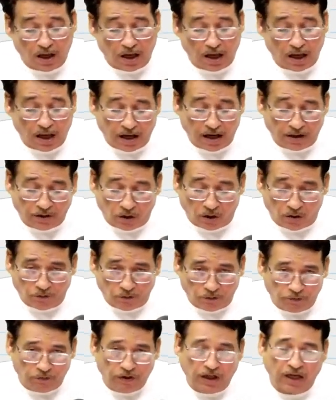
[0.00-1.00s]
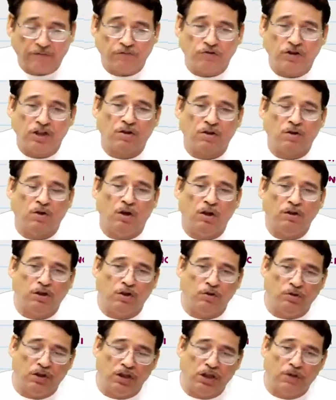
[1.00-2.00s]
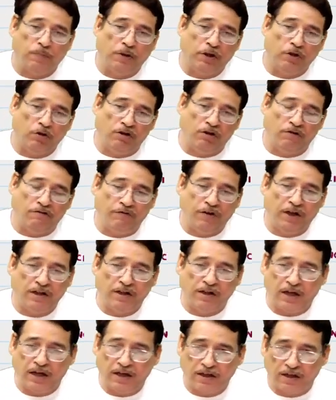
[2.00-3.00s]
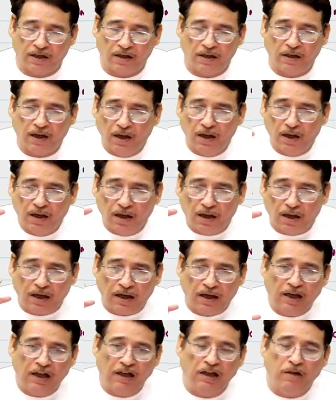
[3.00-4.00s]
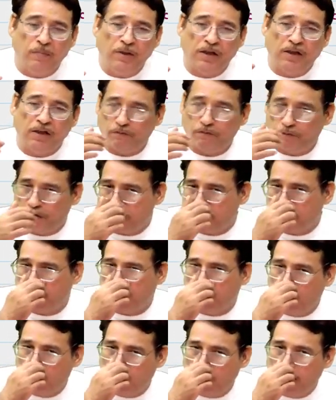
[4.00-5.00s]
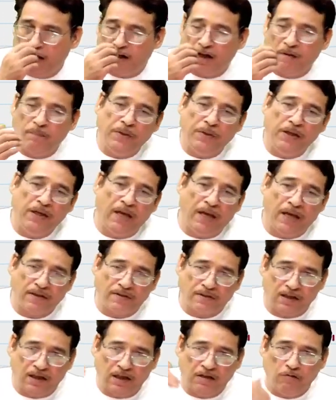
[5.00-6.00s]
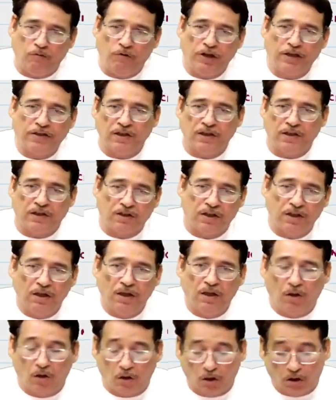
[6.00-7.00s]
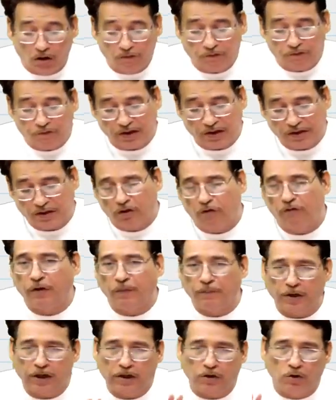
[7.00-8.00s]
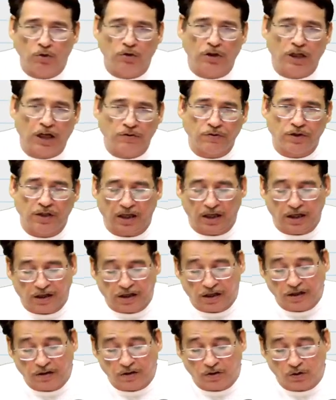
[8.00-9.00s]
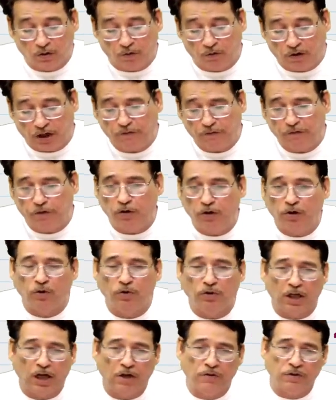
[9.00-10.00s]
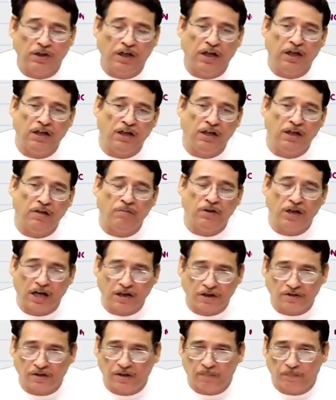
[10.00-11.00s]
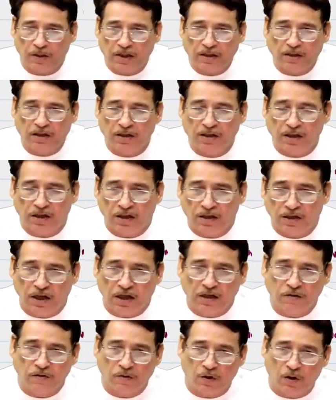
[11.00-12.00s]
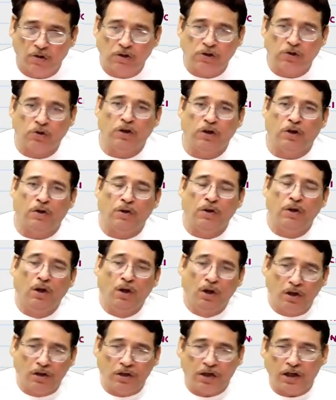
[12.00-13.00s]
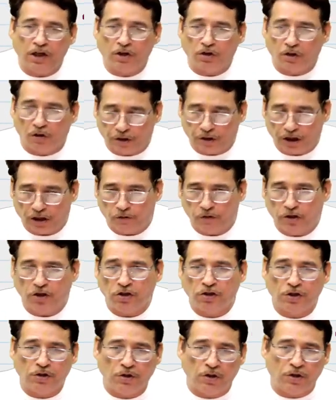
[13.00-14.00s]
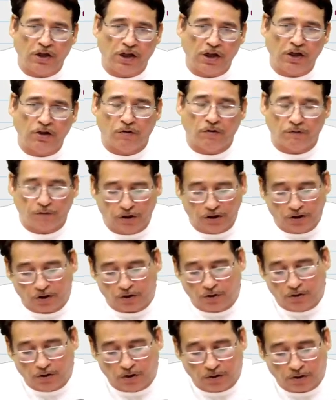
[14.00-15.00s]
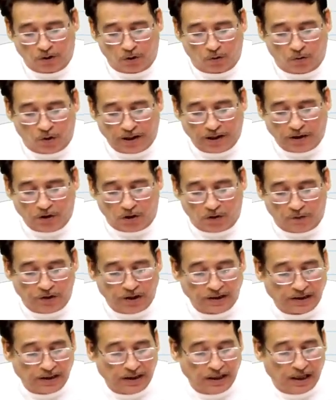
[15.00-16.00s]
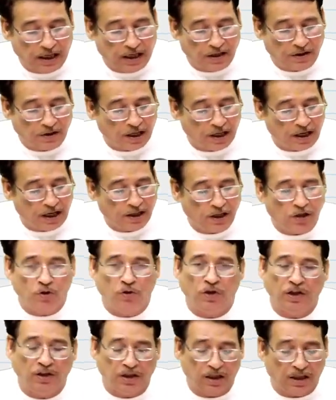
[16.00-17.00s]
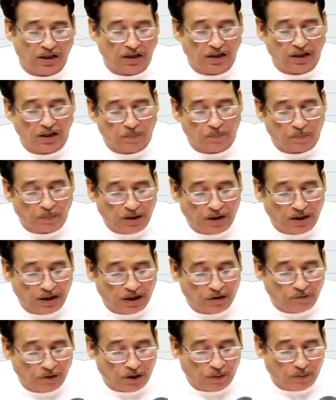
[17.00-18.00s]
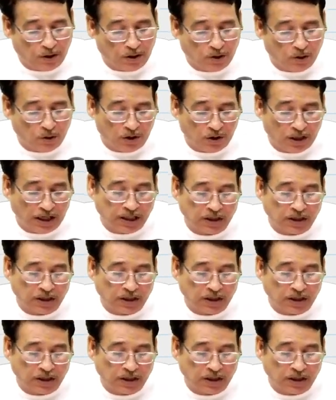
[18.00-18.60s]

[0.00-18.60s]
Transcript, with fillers: And we have just gone through this particular fact that A Limited, which is the holding company, has invested on 1st of April 2018. So 1-4-2018, that is the beginning date. That is also your date of acquisition or date of control. So quite obviously, entire during the year period will be known as